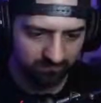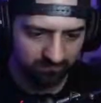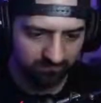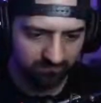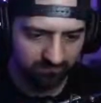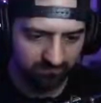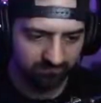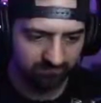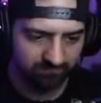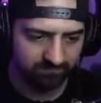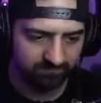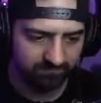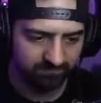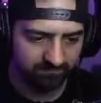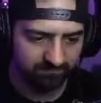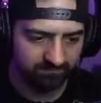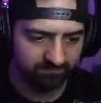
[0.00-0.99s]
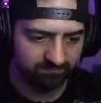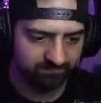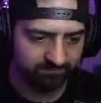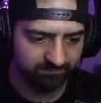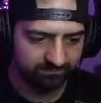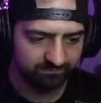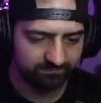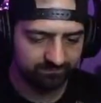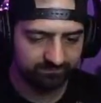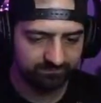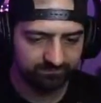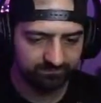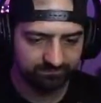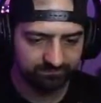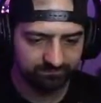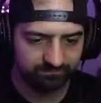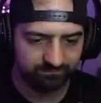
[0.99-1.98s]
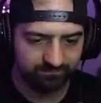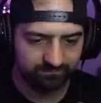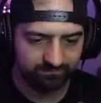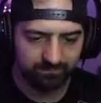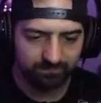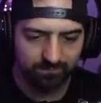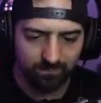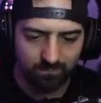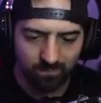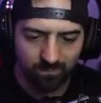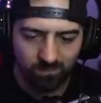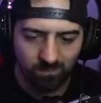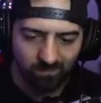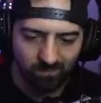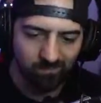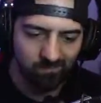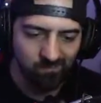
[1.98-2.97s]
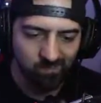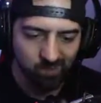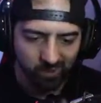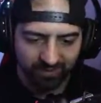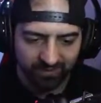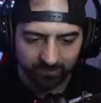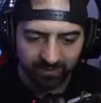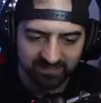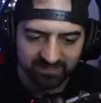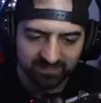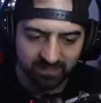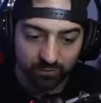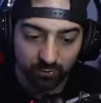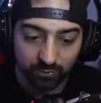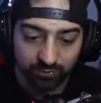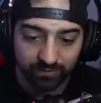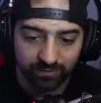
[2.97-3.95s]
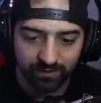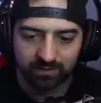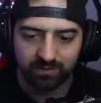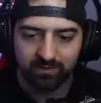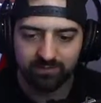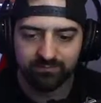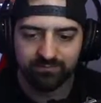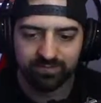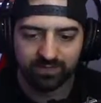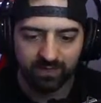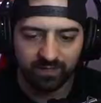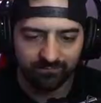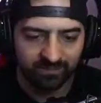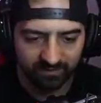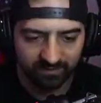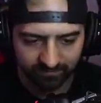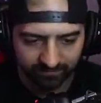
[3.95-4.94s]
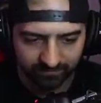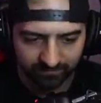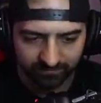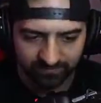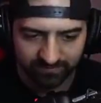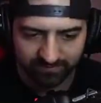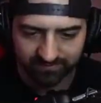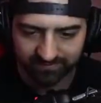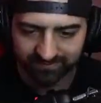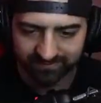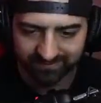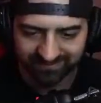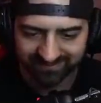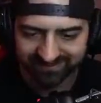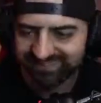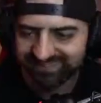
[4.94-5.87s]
I mean, it can't be a good time, I guess. Depends on who you are, but I'm not doing too good.